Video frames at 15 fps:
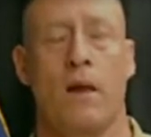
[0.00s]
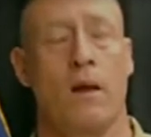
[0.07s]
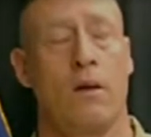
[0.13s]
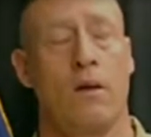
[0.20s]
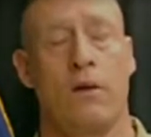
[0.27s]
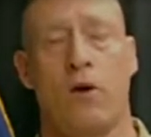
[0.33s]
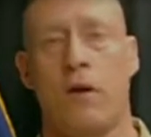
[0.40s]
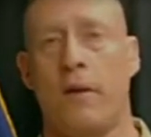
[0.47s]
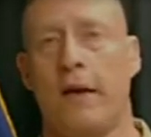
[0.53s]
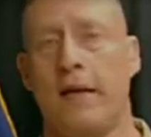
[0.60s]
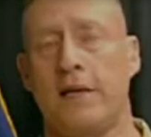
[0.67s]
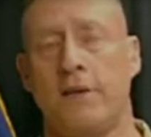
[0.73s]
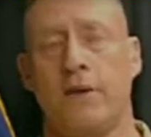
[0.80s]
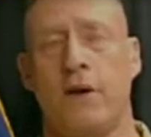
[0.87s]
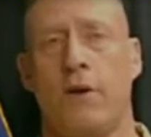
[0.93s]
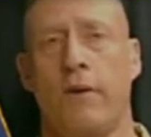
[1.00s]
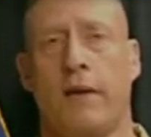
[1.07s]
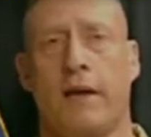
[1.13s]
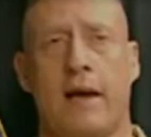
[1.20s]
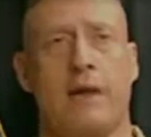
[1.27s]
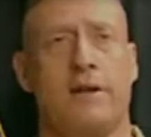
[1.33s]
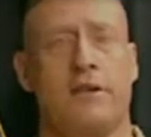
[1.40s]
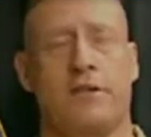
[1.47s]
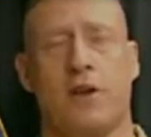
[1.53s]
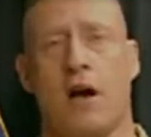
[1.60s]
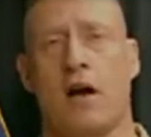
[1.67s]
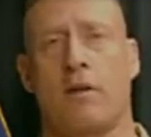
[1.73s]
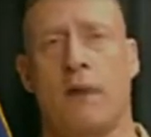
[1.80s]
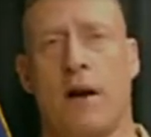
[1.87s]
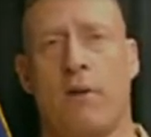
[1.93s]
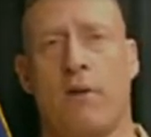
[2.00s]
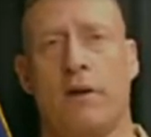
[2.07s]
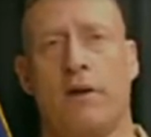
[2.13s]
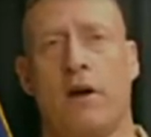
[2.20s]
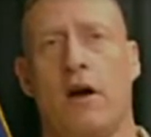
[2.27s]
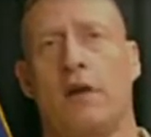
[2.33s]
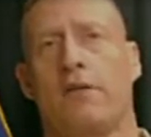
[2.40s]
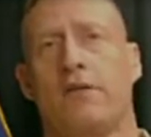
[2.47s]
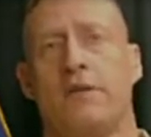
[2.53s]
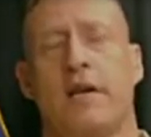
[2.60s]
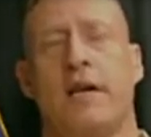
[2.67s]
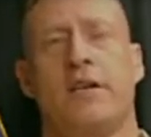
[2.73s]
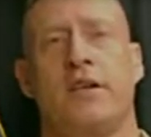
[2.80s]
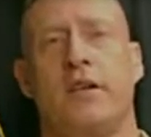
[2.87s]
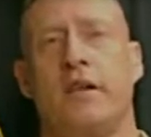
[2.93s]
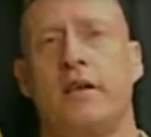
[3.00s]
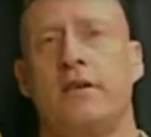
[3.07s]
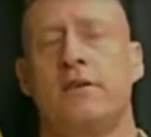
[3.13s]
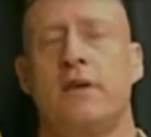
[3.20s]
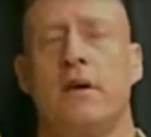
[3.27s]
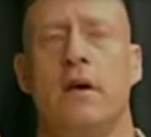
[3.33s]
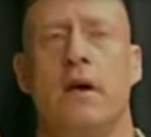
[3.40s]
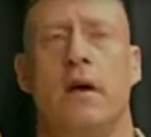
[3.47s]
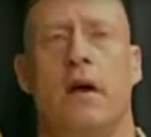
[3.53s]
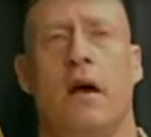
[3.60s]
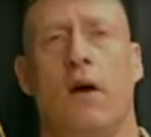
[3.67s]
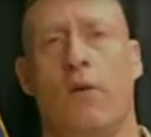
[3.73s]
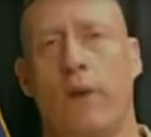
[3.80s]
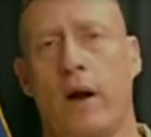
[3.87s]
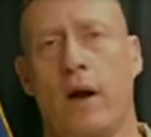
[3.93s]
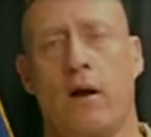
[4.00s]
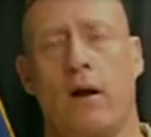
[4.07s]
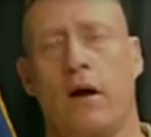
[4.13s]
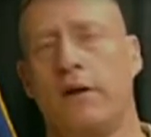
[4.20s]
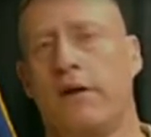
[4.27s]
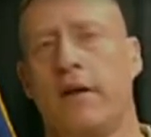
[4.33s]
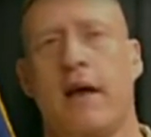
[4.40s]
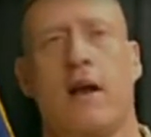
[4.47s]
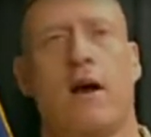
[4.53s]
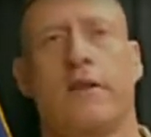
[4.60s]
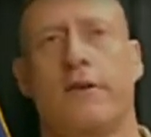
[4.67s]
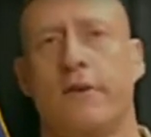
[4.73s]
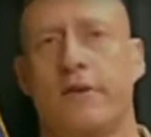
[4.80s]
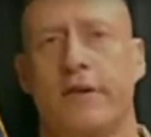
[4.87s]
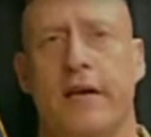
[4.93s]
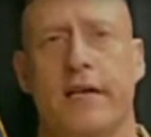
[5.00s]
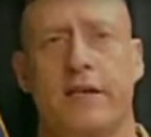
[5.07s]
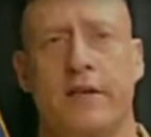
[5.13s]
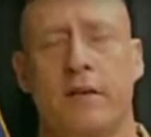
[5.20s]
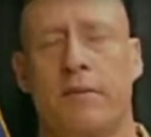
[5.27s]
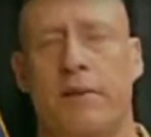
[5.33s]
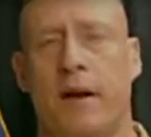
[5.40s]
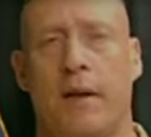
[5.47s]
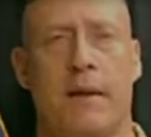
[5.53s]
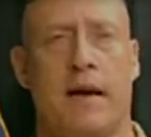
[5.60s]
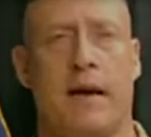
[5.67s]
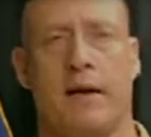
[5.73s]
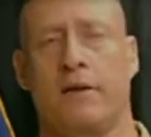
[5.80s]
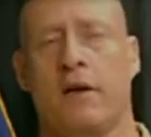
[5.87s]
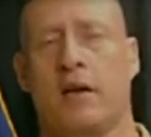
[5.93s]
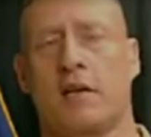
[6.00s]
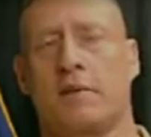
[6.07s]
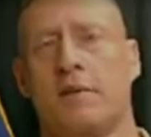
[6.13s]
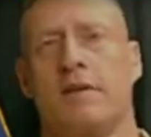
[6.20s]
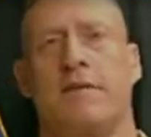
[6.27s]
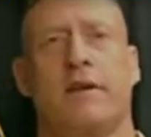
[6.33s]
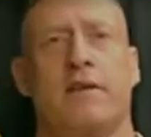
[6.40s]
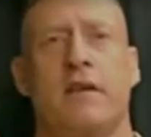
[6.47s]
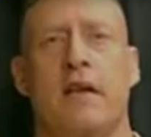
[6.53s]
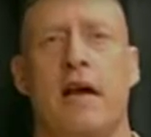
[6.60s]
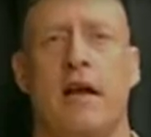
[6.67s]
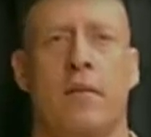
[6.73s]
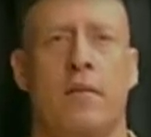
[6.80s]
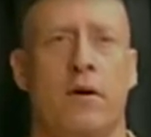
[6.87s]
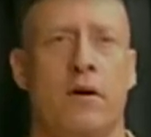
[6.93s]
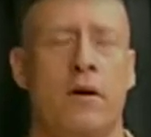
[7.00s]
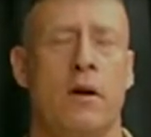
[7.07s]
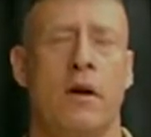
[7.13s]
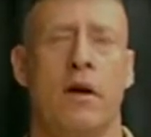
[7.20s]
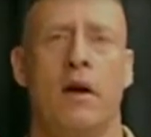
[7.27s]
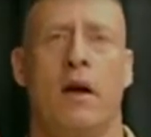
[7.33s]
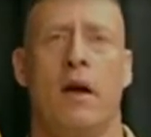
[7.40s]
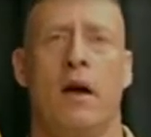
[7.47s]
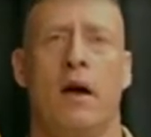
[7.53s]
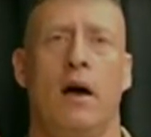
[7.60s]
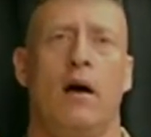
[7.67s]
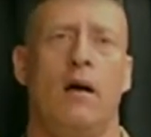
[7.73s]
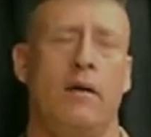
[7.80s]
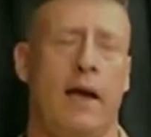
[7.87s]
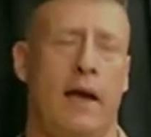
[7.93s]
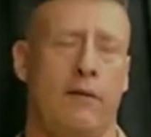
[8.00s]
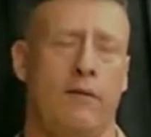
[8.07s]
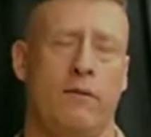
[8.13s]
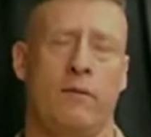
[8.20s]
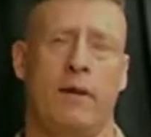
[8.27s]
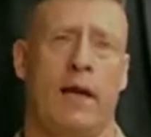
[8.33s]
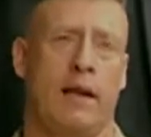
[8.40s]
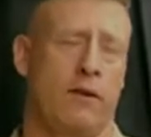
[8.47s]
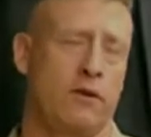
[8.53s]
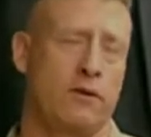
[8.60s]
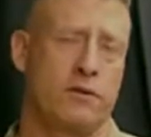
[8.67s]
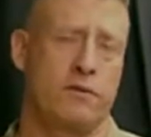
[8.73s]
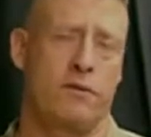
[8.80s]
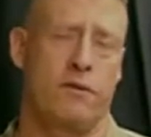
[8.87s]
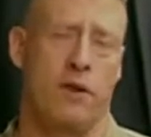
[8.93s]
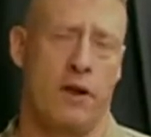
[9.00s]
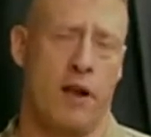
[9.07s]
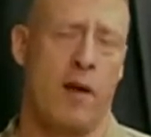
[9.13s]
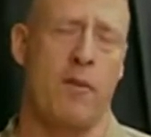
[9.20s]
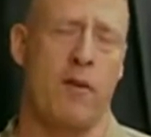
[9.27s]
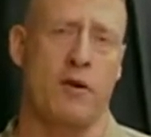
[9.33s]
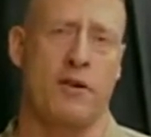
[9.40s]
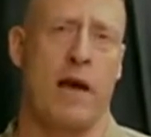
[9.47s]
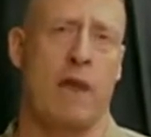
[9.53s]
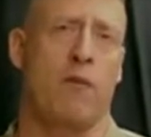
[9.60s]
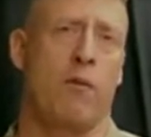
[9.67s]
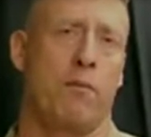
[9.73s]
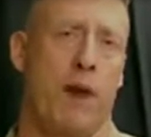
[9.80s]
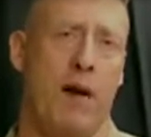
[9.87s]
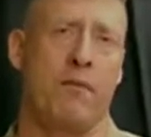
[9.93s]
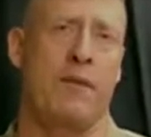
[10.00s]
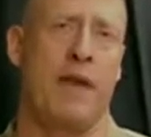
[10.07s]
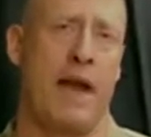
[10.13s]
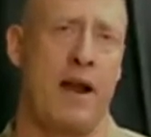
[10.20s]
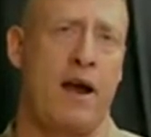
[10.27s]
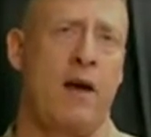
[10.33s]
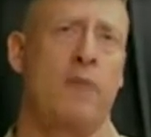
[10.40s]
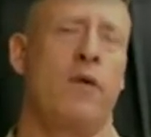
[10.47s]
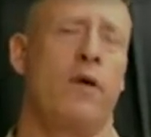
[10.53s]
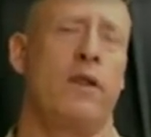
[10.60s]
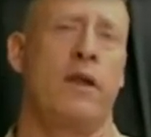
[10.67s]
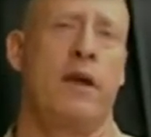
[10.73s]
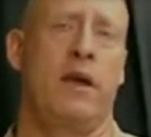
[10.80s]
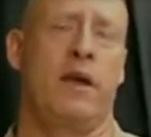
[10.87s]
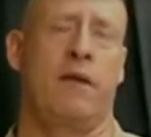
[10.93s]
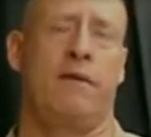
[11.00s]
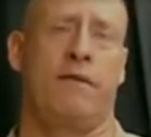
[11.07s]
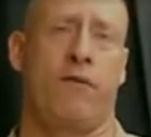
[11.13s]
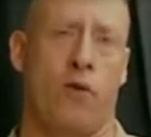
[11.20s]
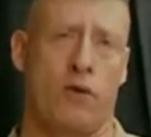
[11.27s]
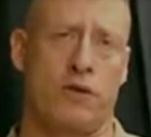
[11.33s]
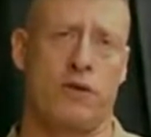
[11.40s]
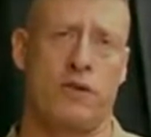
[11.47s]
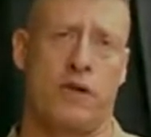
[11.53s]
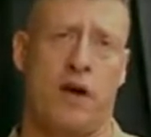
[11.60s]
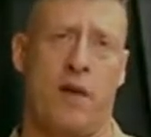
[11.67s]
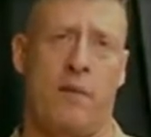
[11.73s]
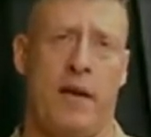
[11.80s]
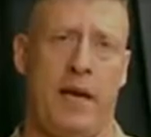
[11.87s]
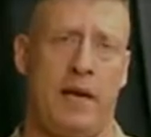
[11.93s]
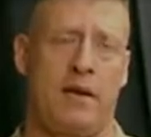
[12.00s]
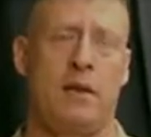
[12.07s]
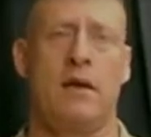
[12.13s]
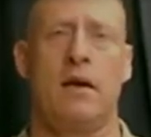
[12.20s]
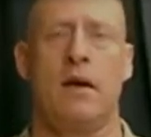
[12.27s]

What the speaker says: Normally, as you know, we kind of just talk about what the authorization is. We are under that authorization, but I'm not going to talk specifics of that number. And those, the numbers that will bump that up when the forces come in